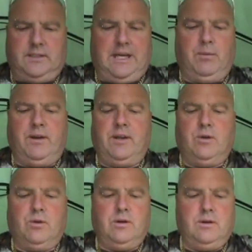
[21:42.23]
Get one of
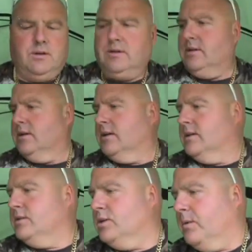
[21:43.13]
your
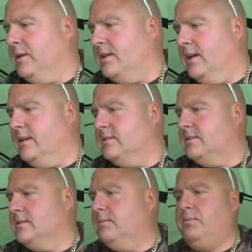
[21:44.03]
jobby
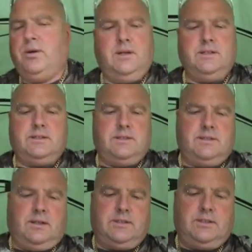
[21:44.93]
things,
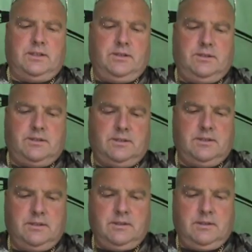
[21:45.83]
pullers. I just use
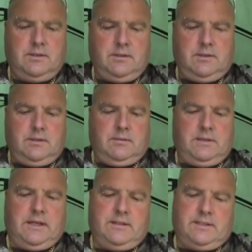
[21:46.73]

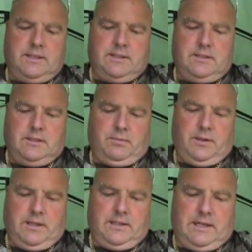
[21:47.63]
a pair of scissors, just
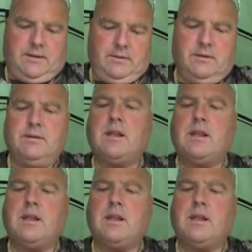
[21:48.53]
pull it down.